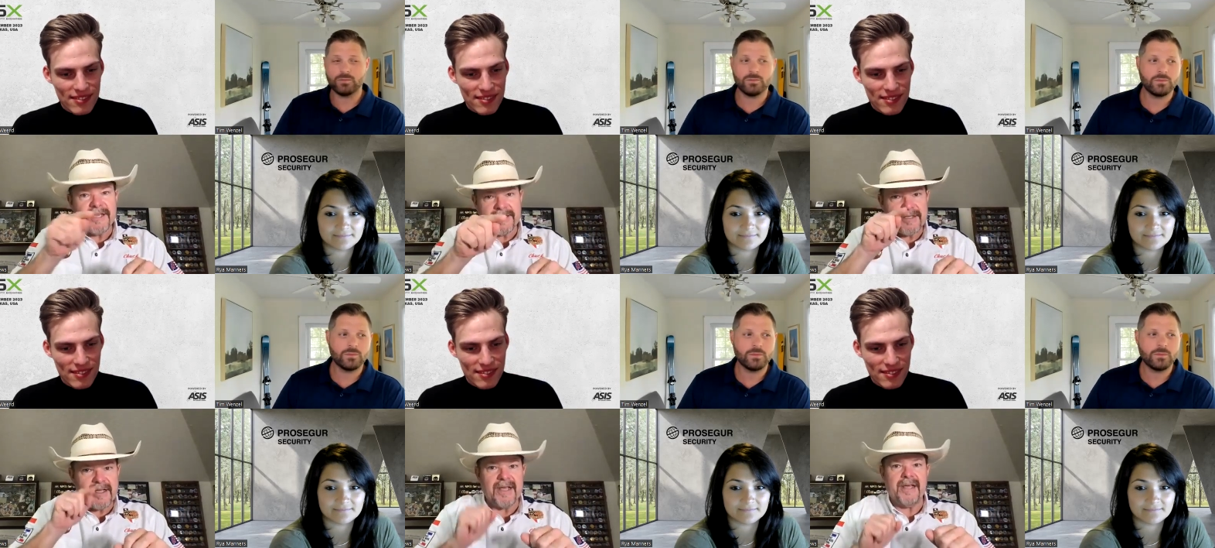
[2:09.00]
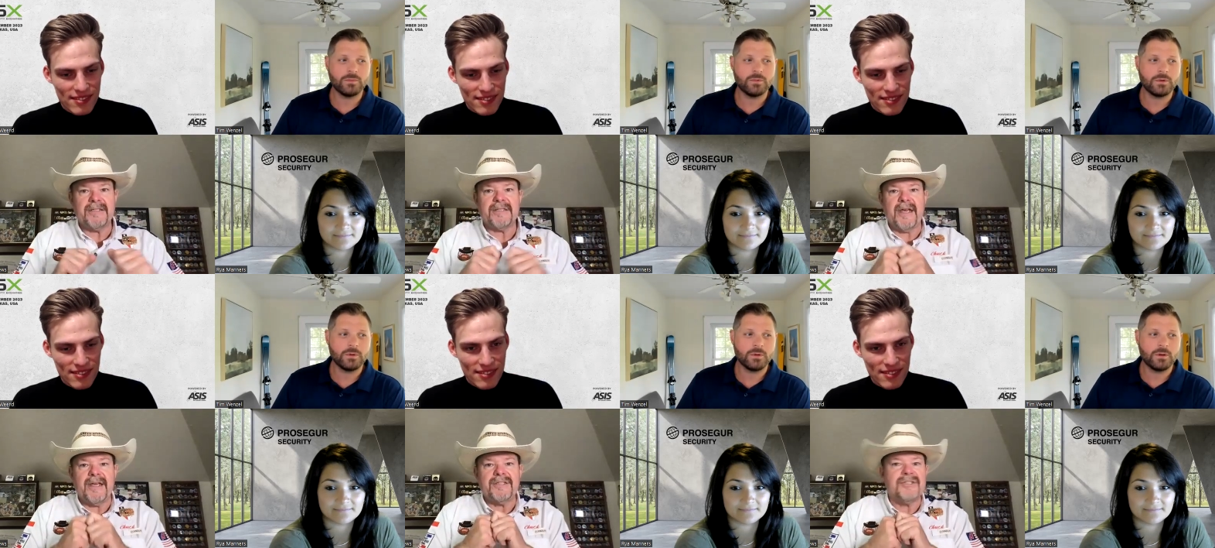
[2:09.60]
Speaker 1: get to
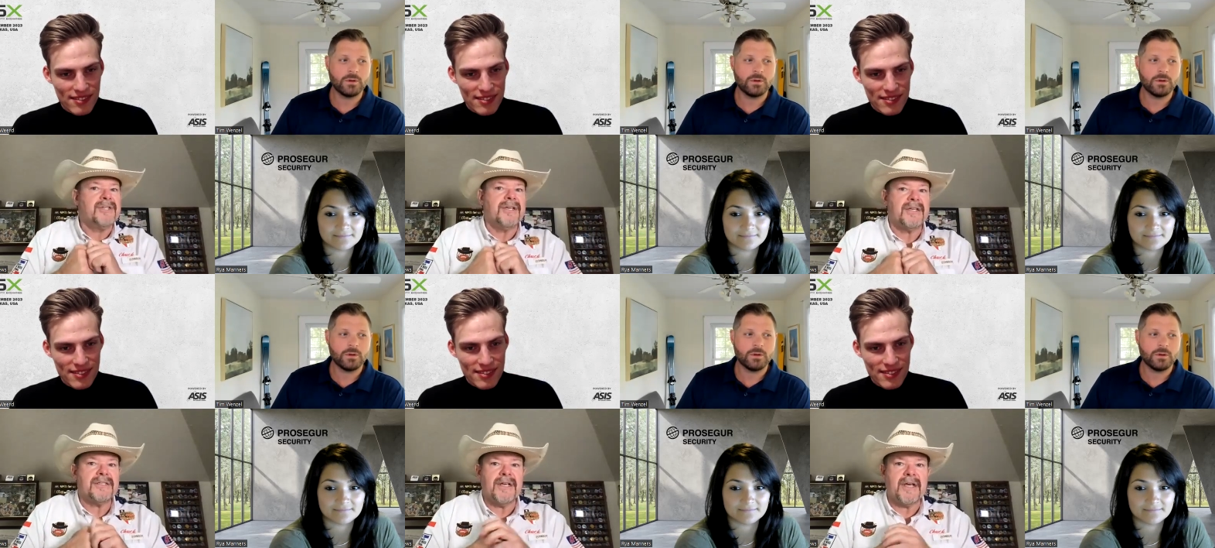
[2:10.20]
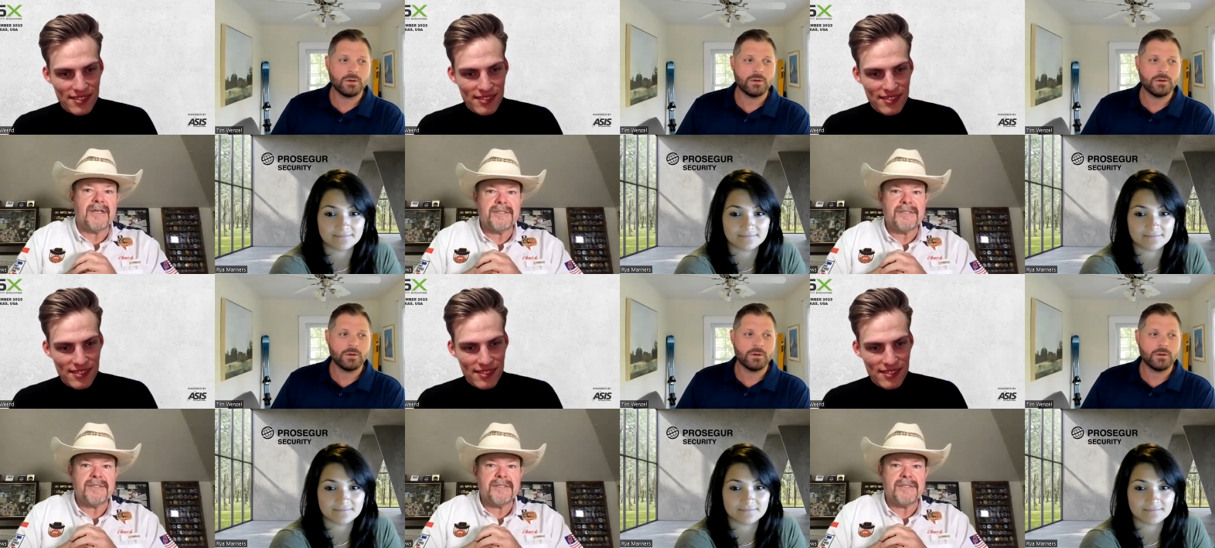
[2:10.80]
ASIS GSX.